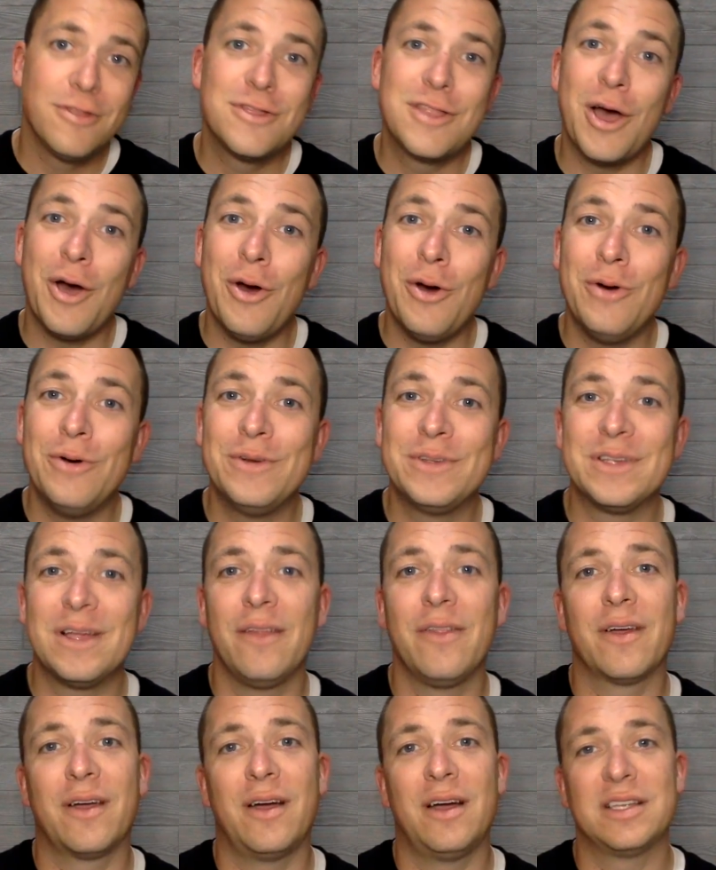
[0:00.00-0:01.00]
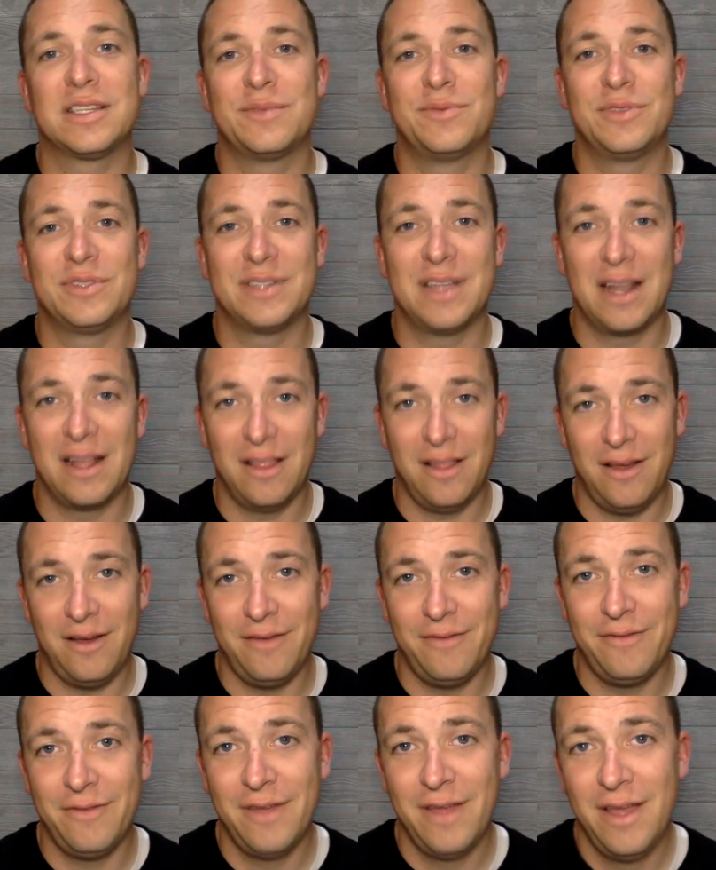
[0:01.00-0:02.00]
Those are the customers that I
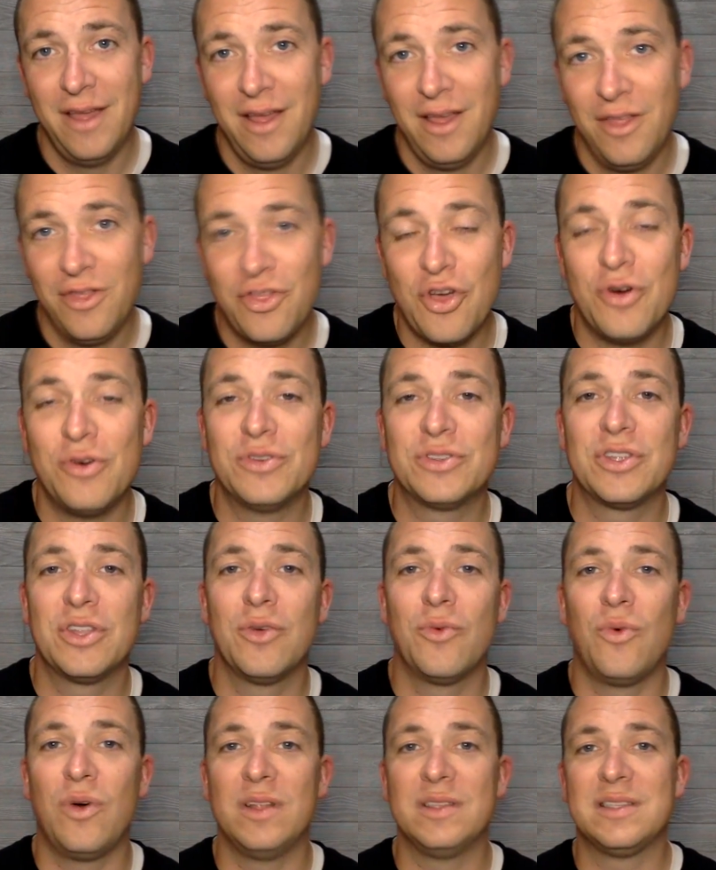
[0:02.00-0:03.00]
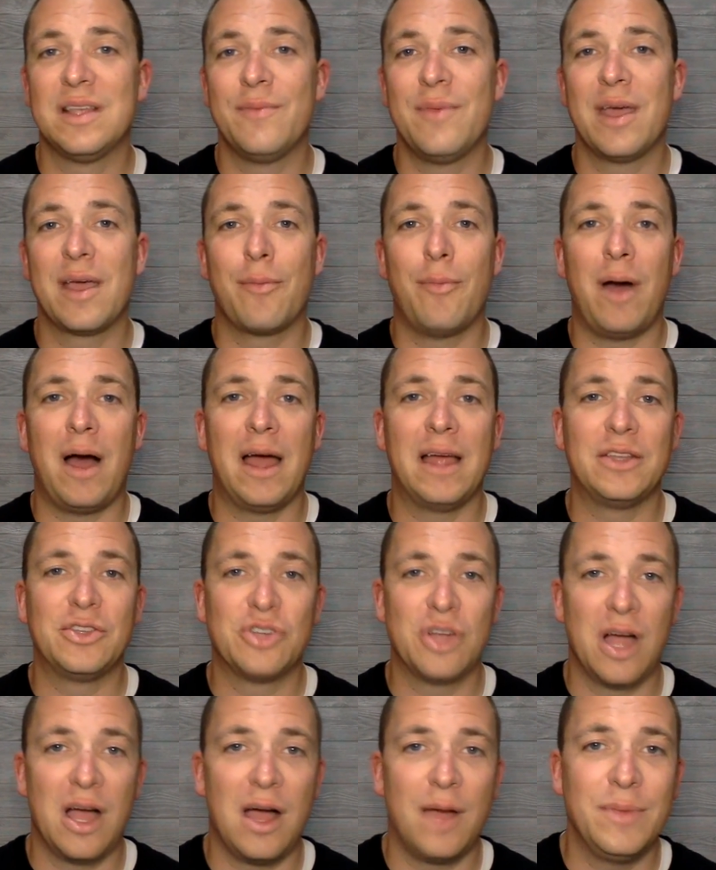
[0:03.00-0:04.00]
love. Those are the ones that make my
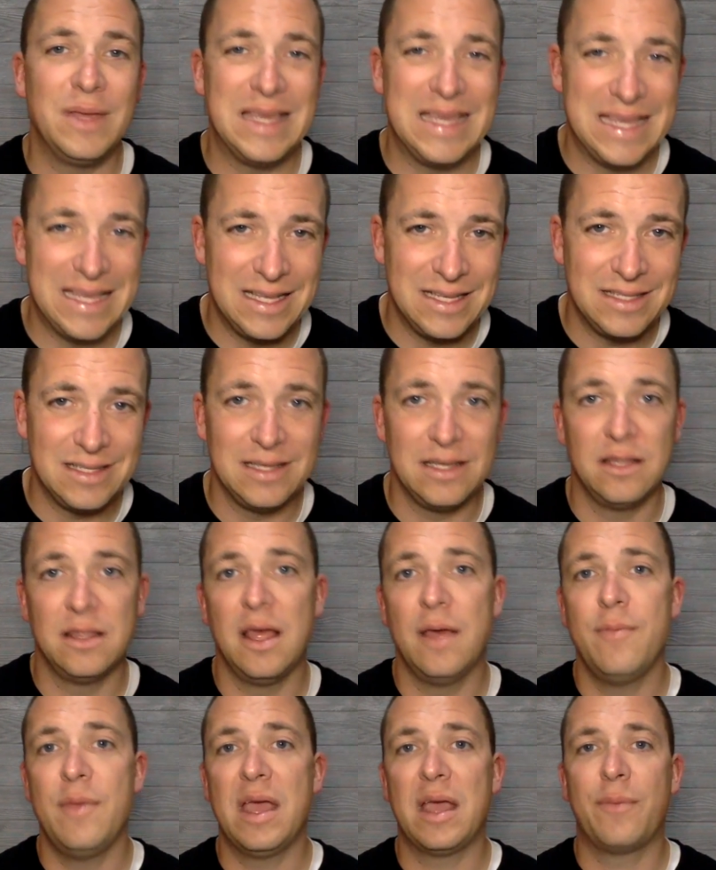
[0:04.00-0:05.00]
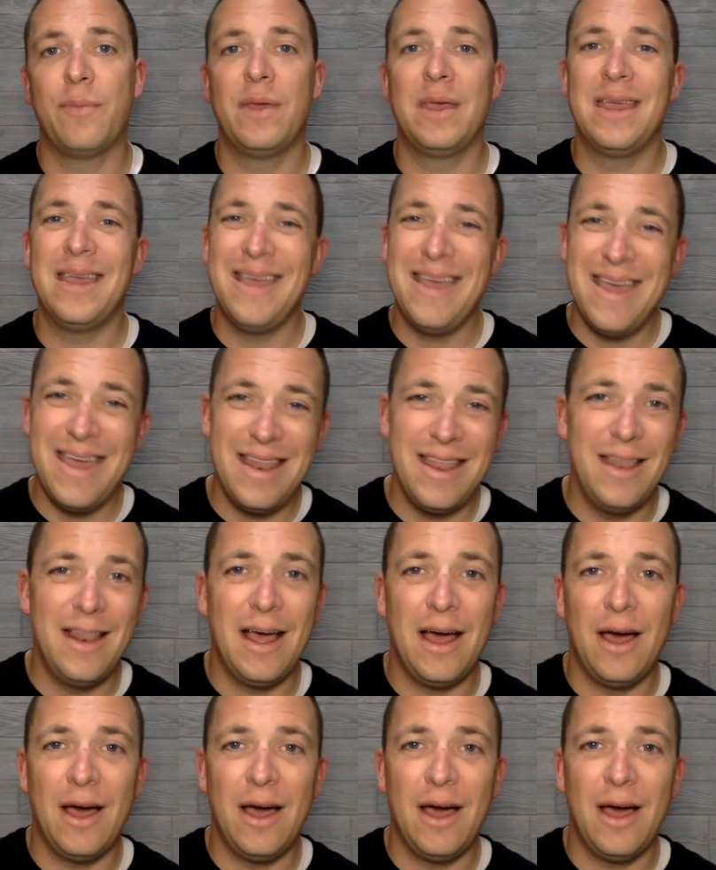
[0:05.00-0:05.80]
job easy. They make me in and